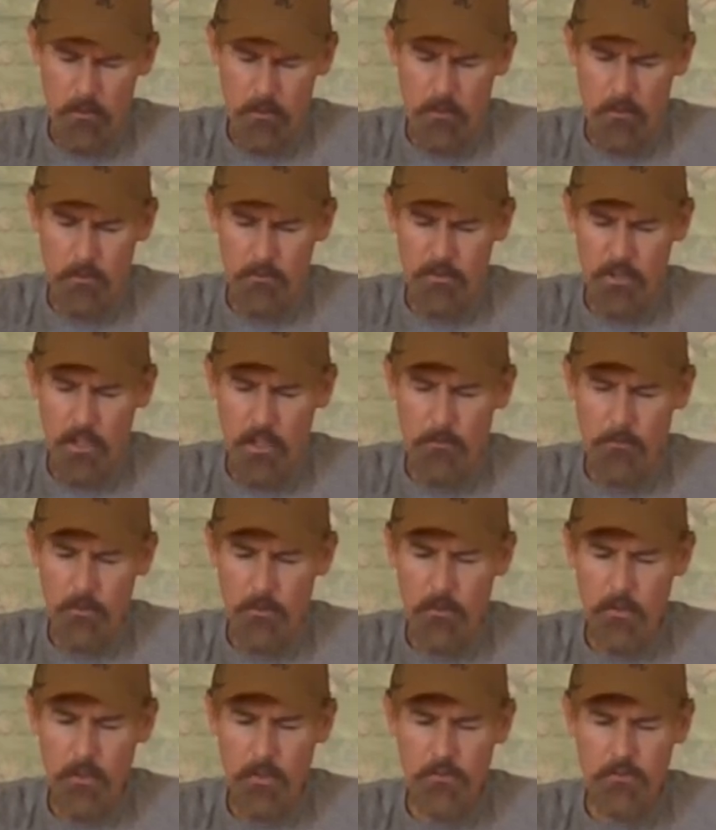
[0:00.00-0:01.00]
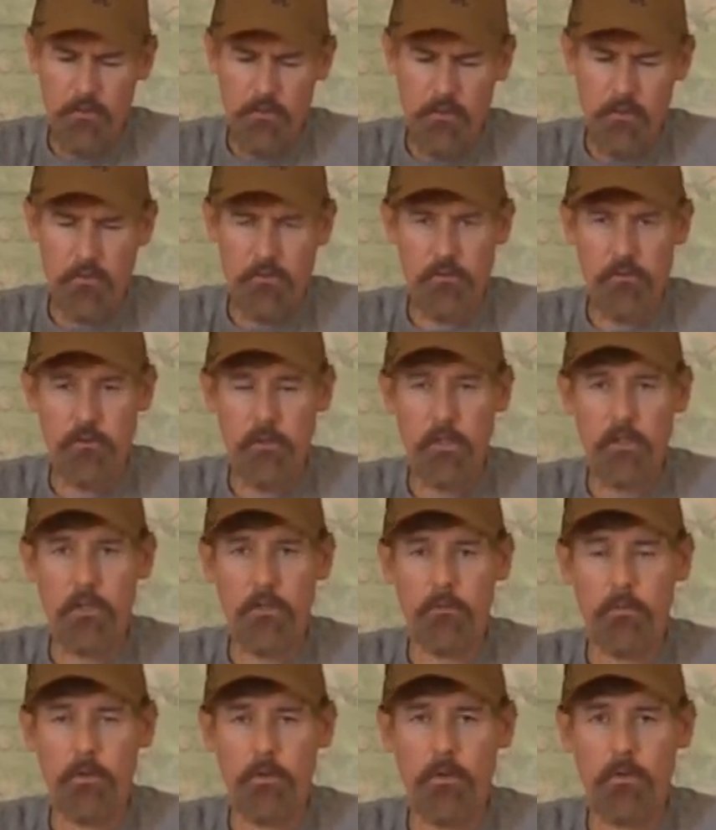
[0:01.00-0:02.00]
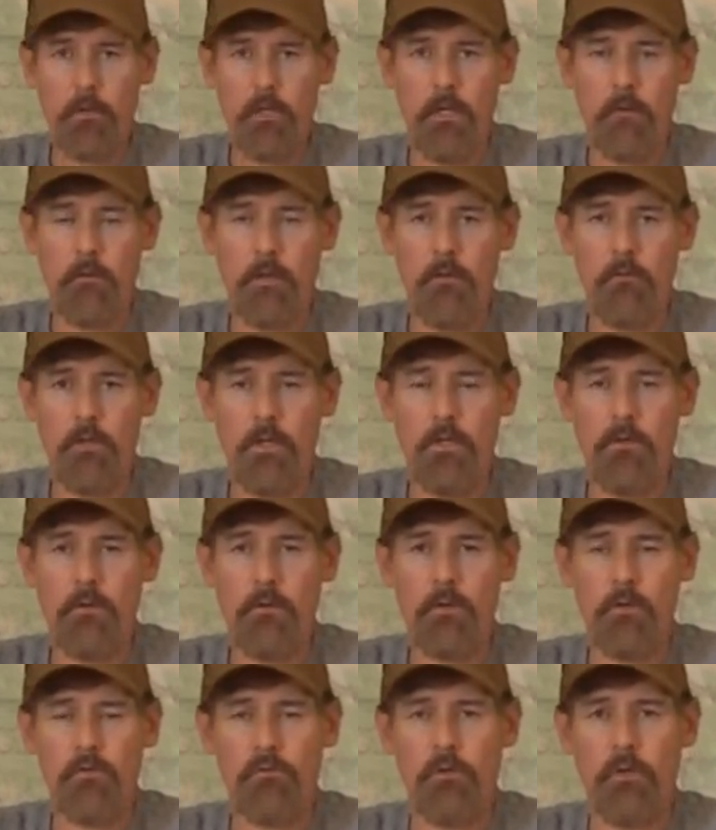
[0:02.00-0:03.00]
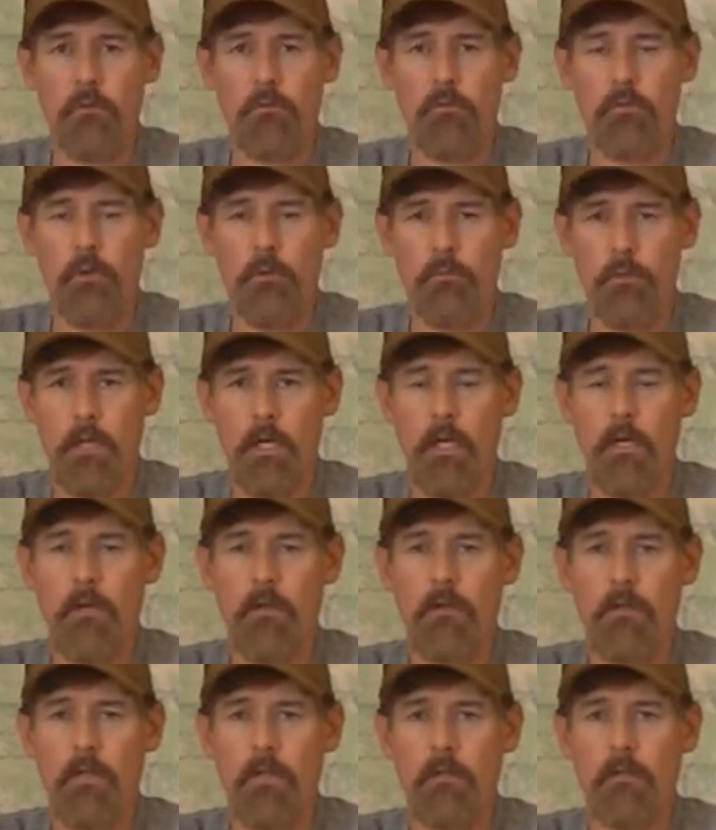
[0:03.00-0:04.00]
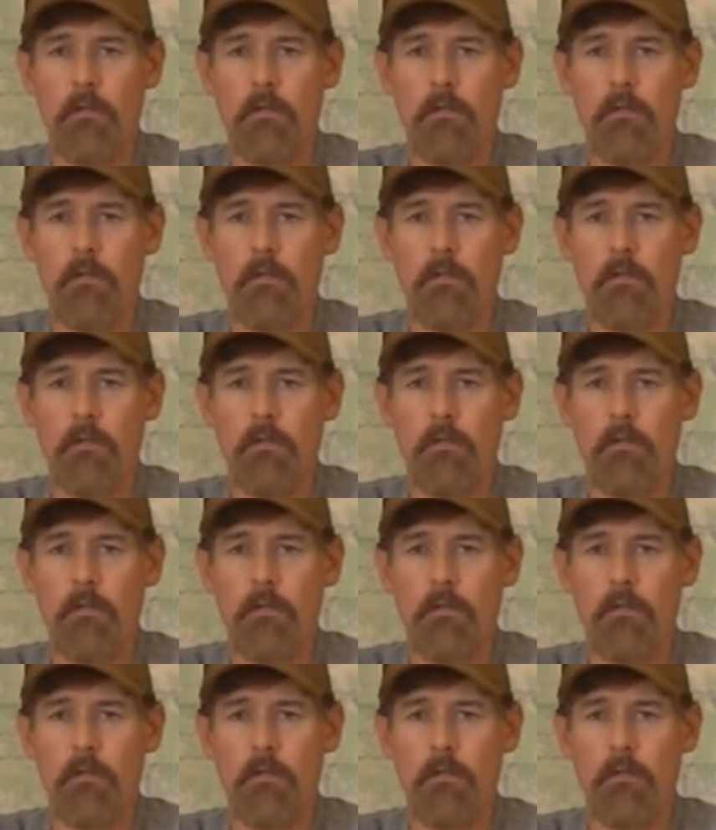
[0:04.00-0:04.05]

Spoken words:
On top of this, in this 3-year program, what we're doing is we're planning